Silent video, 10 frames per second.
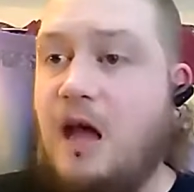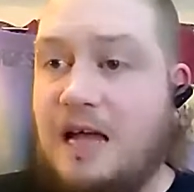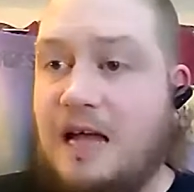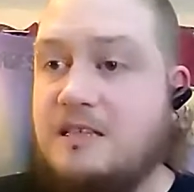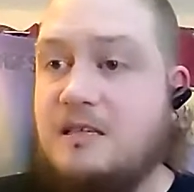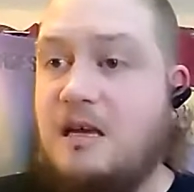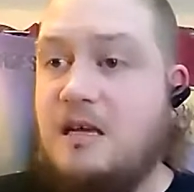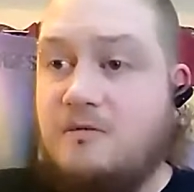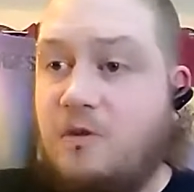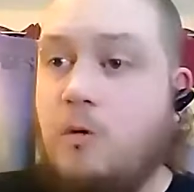as
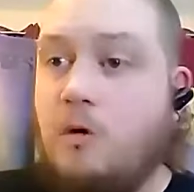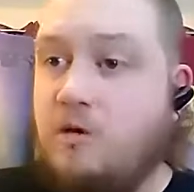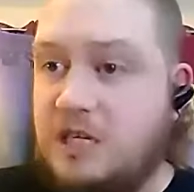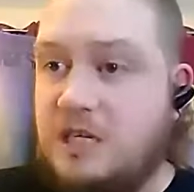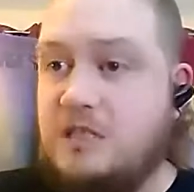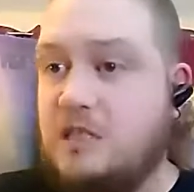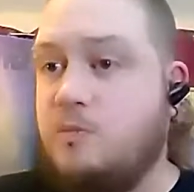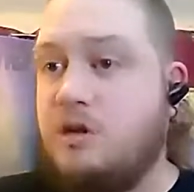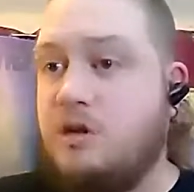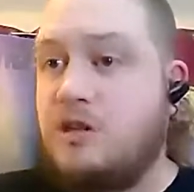as a follower of
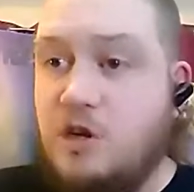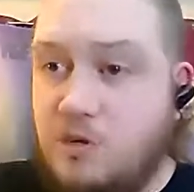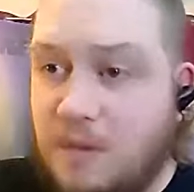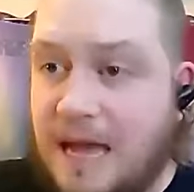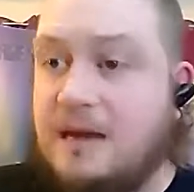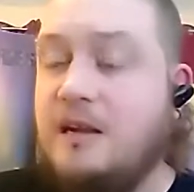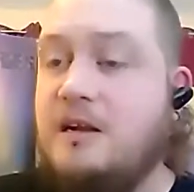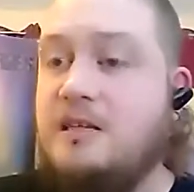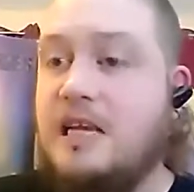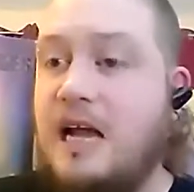Jesus, but as a new man
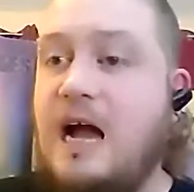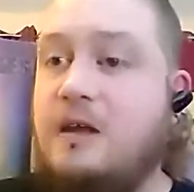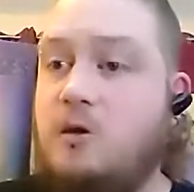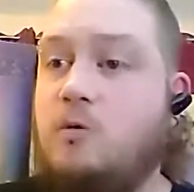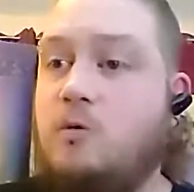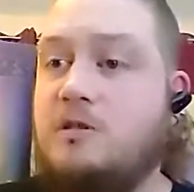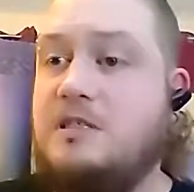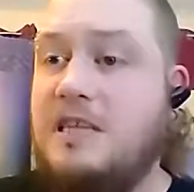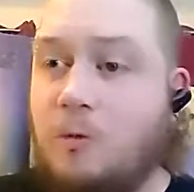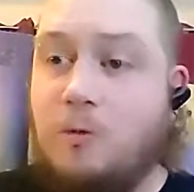and as a guy who has
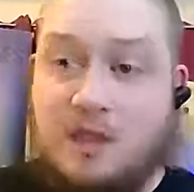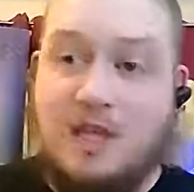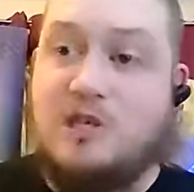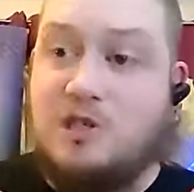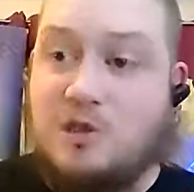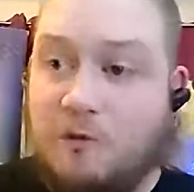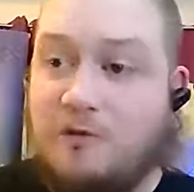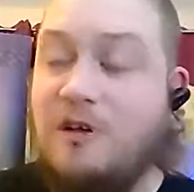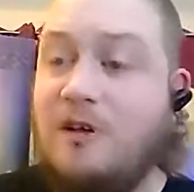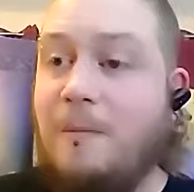dealt with his
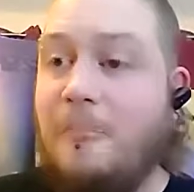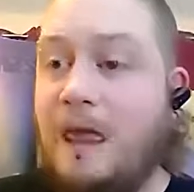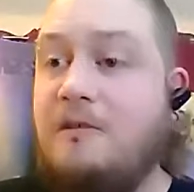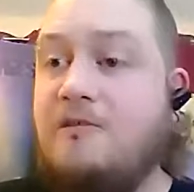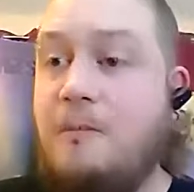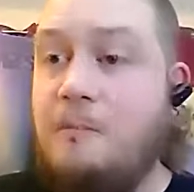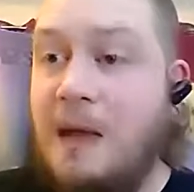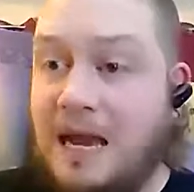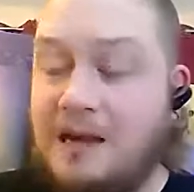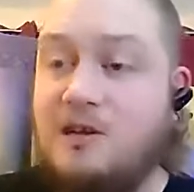stuff. And for
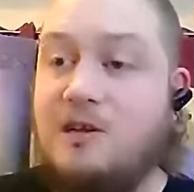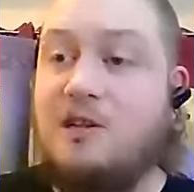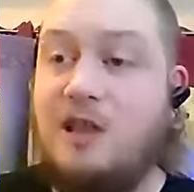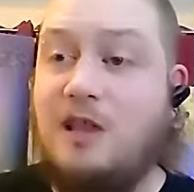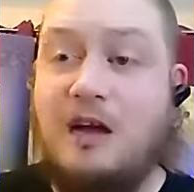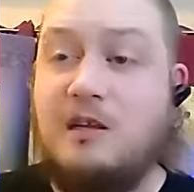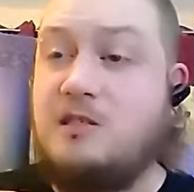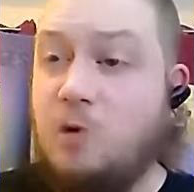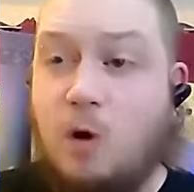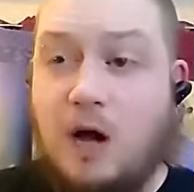men, that is
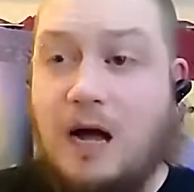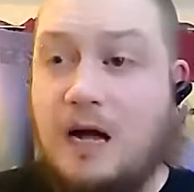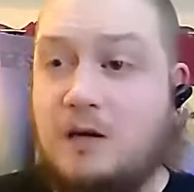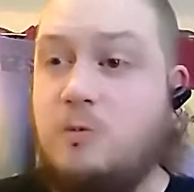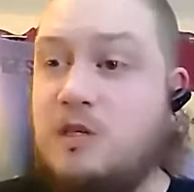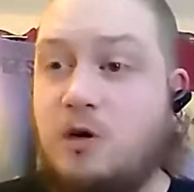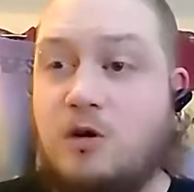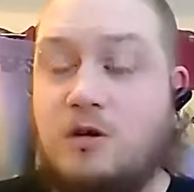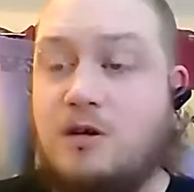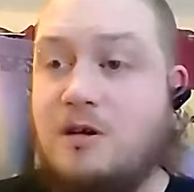so hard. We
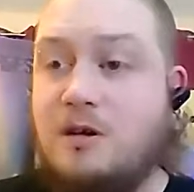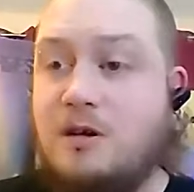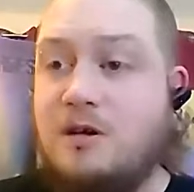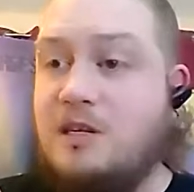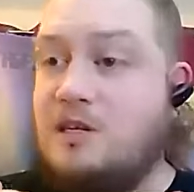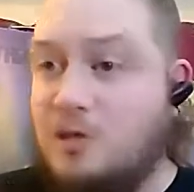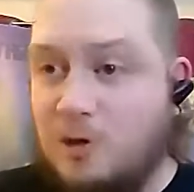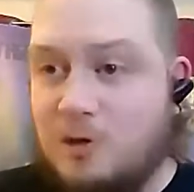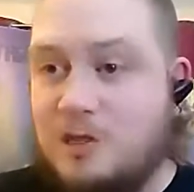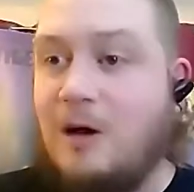don't
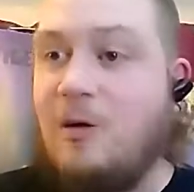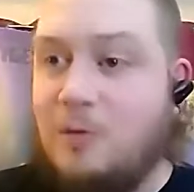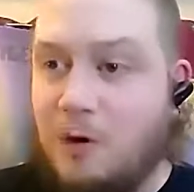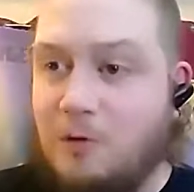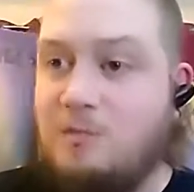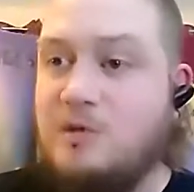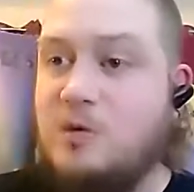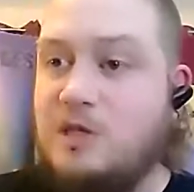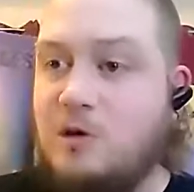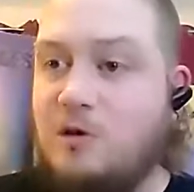discuss our
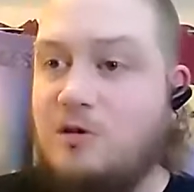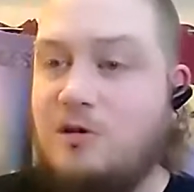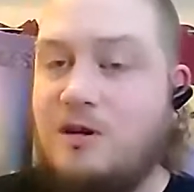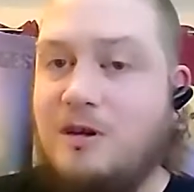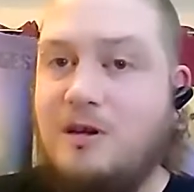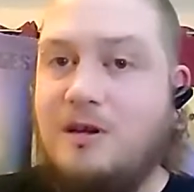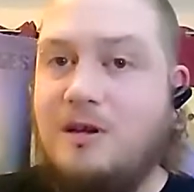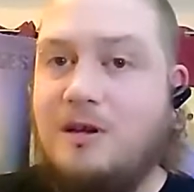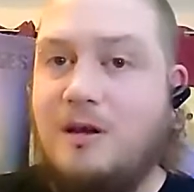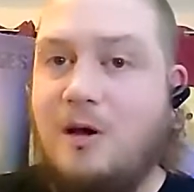problems. We don't
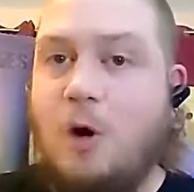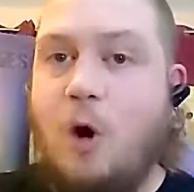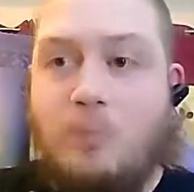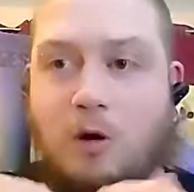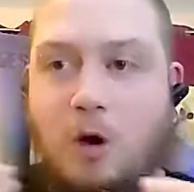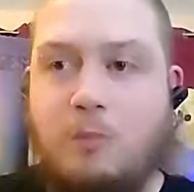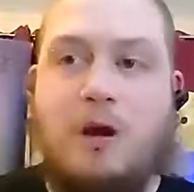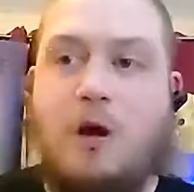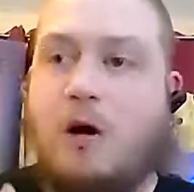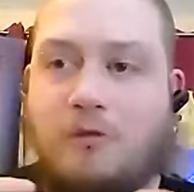Amen open up.
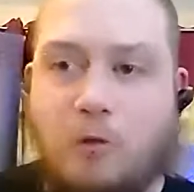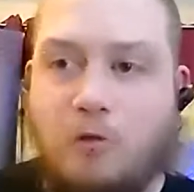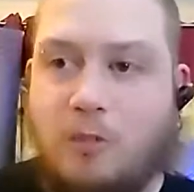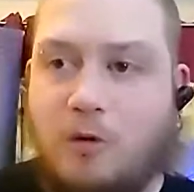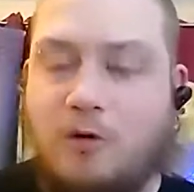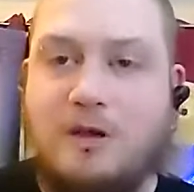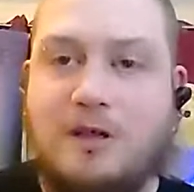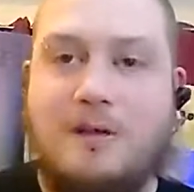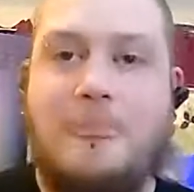We're not vulnerable,